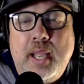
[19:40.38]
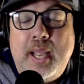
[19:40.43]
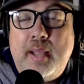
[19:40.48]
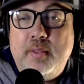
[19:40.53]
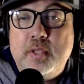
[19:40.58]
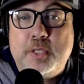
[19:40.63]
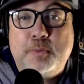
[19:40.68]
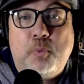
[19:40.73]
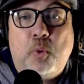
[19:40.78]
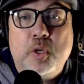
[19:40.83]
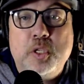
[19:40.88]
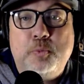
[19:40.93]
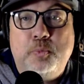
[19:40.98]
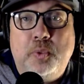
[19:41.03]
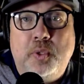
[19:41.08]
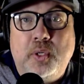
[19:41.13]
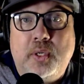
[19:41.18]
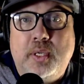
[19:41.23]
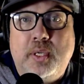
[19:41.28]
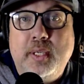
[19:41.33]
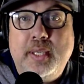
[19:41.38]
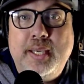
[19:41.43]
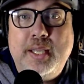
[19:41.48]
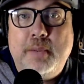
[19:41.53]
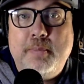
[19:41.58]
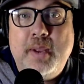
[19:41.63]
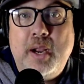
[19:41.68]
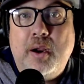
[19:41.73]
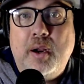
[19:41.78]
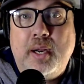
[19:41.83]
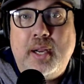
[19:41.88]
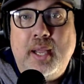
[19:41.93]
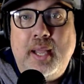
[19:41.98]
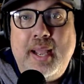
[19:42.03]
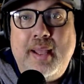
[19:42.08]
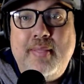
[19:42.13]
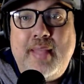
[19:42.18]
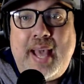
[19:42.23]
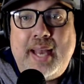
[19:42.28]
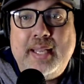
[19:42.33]
in the sports book in America,
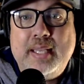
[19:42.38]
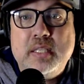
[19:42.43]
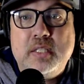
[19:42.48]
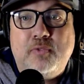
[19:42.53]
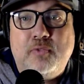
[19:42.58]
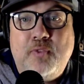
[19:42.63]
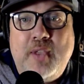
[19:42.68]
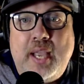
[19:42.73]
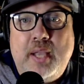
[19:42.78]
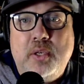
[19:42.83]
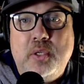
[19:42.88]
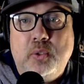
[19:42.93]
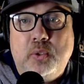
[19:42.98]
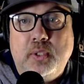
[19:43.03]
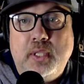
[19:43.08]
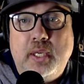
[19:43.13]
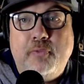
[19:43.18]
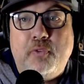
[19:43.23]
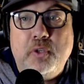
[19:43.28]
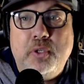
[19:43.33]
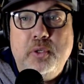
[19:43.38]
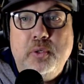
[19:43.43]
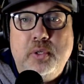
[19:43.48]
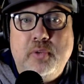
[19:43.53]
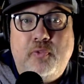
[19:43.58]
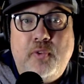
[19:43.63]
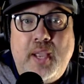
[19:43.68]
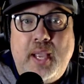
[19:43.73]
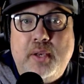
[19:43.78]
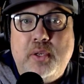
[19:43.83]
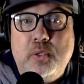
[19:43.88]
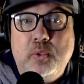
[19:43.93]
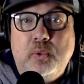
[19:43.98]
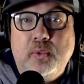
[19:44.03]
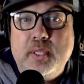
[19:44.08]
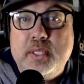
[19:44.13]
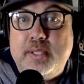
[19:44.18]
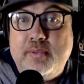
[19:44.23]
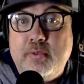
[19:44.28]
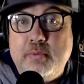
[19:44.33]
and that is FanDuel. And if you're new to
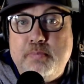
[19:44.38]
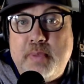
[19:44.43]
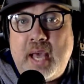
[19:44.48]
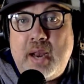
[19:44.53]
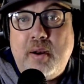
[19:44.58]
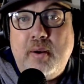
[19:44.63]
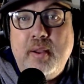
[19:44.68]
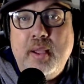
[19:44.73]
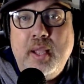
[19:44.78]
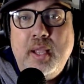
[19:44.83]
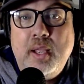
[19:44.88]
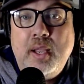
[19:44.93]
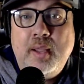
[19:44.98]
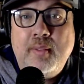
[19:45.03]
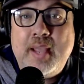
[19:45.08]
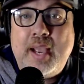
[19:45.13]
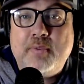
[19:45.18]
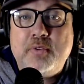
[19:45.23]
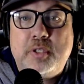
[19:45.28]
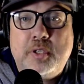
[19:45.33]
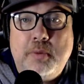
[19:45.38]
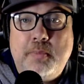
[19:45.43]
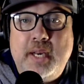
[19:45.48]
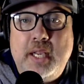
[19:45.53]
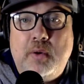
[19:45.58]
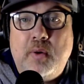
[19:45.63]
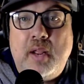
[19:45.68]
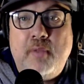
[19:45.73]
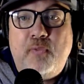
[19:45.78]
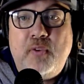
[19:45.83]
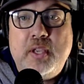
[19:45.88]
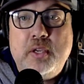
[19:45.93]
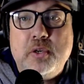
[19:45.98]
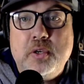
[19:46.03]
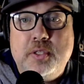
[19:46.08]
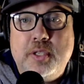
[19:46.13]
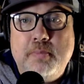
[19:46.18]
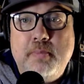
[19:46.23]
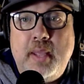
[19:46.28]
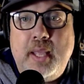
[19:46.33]
FanDuel, it's even better. They have so many great
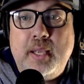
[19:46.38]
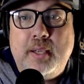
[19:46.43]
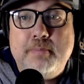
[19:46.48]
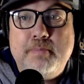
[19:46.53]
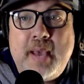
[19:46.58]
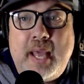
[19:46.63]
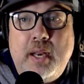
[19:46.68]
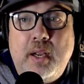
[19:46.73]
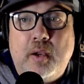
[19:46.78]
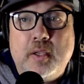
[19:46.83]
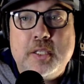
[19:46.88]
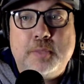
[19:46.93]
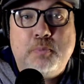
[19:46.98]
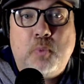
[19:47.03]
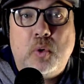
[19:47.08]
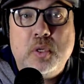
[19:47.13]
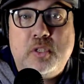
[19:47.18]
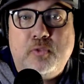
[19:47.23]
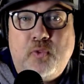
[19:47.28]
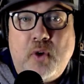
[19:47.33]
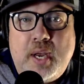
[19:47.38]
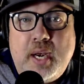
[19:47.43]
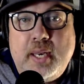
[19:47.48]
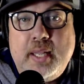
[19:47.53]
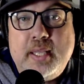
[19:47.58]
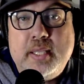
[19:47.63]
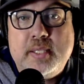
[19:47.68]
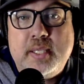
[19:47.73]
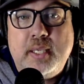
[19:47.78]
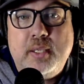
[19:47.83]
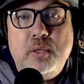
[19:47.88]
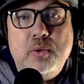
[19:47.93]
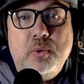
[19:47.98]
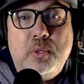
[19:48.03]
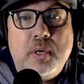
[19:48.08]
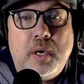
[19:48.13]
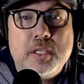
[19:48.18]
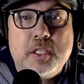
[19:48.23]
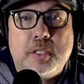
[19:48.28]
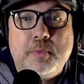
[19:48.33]
features that make betting on sports fun and easy.
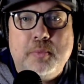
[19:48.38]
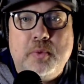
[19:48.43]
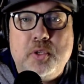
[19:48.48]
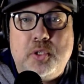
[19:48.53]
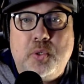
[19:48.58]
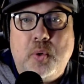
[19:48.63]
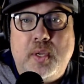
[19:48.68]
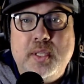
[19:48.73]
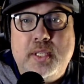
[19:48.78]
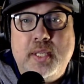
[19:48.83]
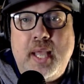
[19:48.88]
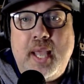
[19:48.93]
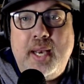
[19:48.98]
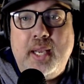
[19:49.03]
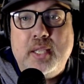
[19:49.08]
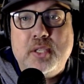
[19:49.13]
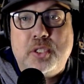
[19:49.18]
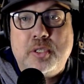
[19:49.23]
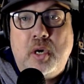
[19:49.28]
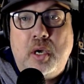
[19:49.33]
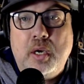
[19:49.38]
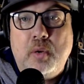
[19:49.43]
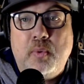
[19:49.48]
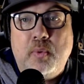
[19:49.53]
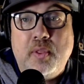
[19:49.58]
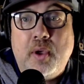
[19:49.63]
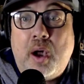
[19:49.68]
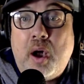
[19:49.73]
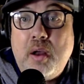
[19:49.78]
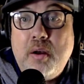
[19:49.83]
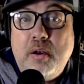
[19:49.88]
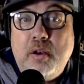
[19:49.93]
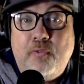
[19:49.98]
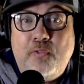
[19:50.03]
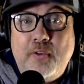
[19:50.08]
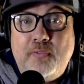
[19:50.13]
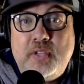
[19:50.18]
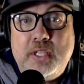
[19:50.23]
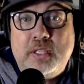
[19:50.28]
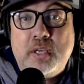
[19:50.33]
New customers join today to get started with
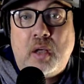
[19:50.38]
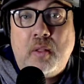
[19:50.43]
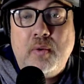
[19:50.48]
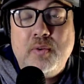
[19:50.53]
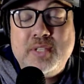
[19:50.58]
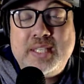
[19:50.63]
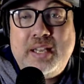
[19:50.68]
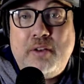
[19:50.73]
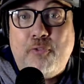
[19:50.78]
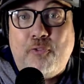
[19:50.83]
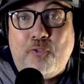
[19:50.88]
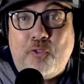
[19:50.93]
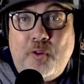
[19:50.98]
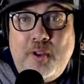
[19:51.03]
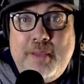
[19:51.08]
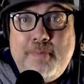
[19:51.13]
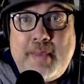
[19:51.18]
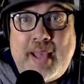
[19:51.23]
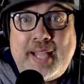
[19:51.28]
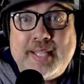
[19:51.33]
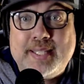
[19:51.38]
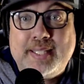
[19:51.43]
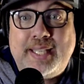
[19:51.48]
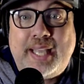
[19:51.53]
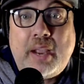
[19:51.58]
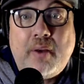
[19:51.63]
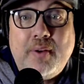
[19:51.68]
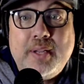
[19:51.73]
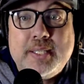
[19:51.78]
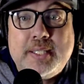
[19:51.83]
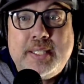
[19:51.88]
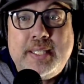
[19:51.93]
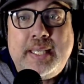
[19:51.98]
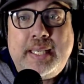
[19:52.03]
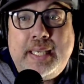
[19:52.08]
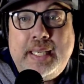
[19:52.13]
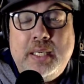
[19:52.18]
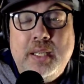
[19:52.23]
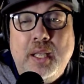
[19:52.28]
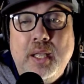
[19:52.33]
$150 in free bets
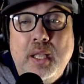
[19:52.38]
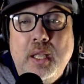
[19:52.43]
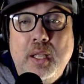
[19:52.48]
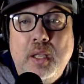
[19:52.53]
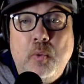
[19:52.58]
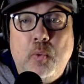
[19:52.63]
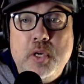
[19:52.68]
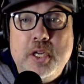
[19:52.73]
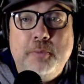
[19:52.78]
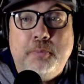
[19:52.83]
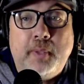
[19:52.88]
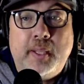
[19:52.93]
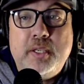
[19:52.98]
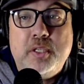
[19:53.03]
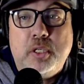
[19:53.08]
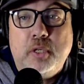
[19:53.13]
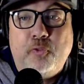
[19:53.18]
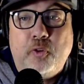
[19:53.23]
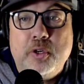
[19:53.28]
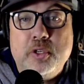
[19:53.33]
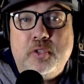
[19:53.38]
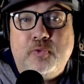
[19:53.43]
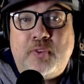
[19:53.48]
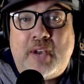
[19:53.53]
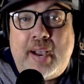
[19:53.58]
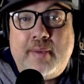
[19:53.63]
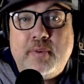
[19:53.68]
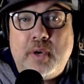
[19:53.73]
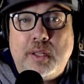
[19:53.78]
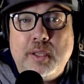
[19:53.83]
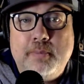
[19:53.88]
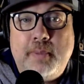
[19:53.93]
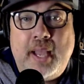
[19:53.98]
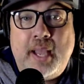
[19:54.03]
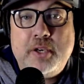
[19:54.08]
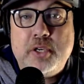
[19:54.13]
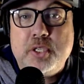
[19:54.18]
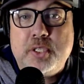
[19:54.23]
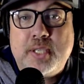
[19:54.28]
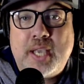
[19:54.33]
guaranteed when you place your first $5
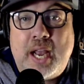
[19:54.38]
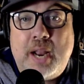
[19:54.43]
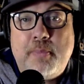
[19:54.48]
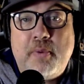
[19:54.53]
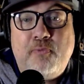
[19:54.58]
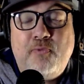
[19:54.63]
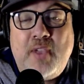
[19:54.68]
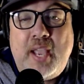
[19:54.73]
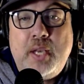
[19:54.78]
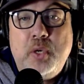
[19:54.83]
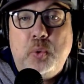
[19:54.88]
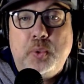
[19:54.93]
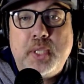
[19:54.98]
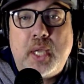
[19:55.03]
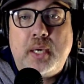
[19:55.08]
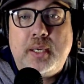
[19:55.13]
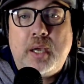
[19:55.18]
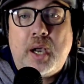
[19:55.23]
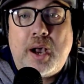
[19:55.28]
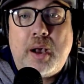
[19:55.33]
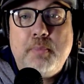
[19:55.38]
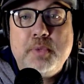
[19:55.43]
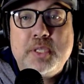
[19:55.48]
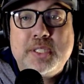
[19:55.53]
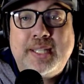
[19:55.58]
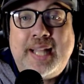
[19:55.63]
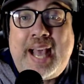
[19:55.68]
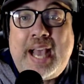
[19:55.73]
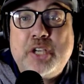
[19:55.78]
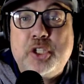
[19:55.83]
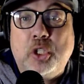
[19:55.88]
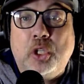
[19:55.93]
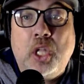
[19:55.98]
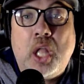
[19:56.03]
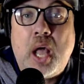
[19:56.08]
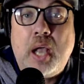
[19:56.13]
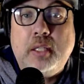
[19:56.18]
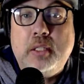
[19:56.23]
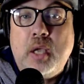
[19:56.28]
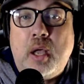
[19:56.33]
bet. Just sign up at
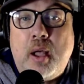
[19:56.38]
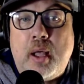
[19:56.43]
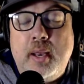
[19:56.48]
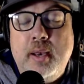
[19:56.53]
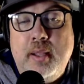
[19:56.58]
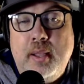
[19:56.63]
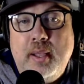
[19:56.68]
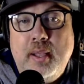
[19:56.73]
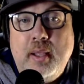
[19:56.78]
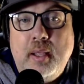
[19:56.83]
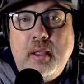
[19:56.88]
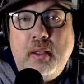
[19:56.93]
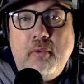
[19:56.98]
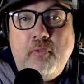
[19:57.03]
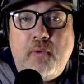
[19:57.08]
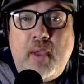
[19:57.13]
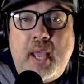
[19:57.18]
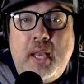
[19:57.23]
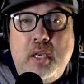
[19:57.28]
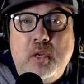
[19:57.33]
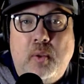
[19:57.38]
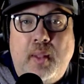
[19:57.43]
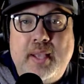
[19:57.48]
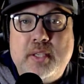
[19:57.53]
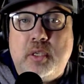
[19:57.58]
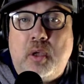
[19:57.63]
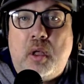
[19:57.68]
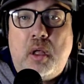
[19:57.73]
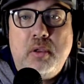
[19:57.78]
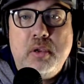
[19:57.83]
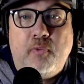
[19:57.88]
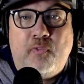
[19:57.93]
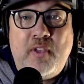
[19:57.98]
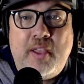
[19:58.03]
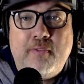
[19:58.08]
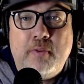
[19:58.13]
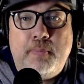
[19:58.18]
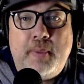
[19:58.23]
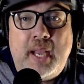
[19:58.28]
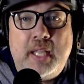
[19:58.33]
FanDuel.com/LockedOn. FanDuel has all your
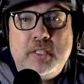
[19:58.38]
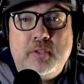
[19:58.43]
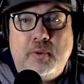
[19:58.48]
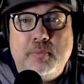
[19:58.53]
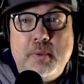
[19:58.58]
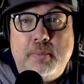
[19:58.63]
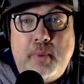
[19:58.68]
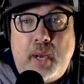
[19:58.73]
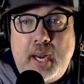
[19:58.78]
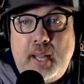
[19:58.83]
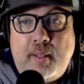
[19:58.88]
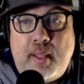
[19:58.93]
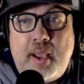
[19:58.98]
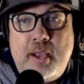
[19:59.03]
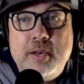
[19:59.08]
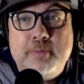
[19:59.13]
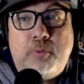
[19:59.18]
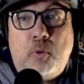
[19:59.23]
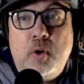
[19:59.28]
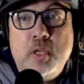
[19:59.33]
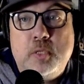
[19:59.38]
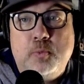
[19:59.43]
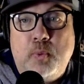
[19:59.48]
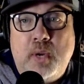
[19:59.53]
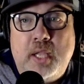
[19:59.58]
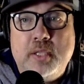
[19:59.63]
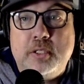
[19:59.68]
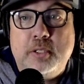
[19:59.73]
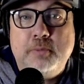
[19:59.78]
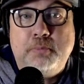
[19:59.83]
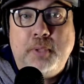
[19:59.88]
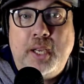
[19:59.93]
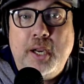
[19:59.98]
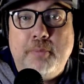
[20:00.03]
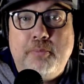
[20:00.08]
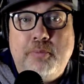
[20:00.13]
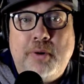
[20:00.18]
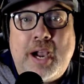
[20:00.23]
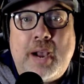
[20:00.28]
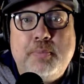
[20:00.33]
favorite bets, from the money line to point spreads to
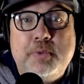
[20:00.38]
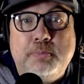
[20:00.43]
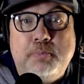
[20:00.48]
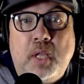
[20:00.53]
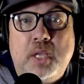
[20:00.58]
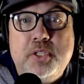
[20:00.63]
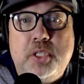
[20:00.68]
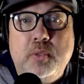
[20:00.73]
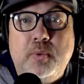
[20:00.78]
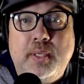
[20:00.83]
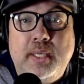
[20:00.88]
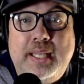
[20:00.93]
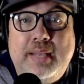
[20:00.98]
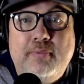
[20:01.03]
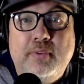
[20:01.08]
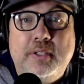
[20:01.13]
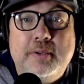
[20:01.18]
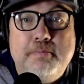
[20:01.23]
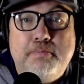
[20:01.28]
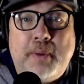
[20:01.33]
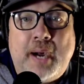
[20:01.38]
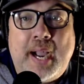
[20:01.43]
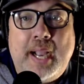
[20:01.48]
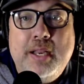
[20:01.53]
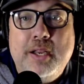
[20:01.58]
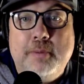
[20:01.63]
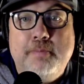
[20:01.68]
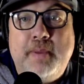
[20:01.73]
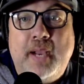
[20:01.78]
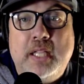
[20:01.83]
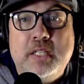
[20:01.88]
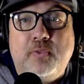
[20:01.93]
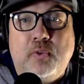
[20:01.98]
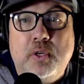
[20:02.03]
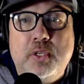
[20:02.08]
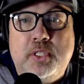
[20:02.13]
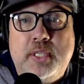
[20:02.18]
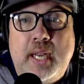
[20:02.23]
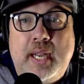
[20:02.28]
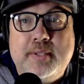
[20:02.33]
player props. Plus, you can even combine your bets
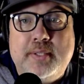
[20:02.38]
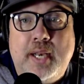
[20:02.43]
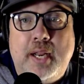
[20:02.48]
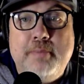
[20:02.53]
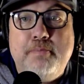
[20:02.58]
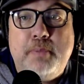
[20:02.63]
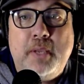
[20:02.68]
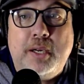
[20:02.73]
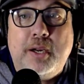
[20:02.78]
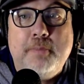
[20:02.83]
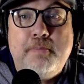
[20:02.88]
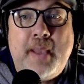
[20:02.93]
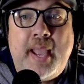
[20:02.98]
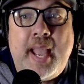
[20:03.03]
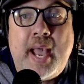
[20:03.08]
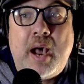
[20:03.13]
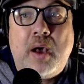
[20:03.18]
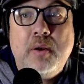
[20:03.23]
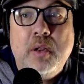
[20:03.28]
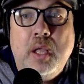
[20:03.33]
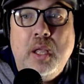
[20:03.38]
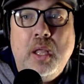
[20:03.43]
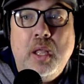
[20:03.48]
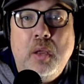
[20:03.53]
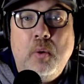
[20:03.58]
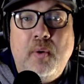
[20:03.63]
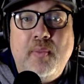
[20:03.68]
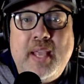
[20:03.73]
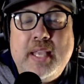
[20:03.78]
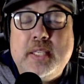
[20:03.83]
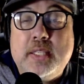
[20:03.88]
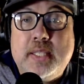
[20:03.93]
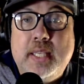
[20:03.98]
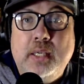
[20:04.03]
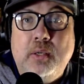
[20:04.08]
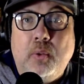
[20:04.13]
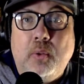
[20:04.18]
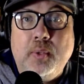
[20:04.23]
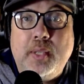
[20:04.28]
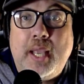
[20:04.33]
for a chance at a bigger payout with a
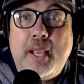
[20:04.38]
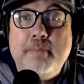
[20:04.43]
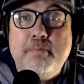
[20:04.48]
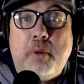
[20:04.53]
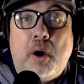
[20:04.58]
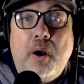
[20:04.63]
single game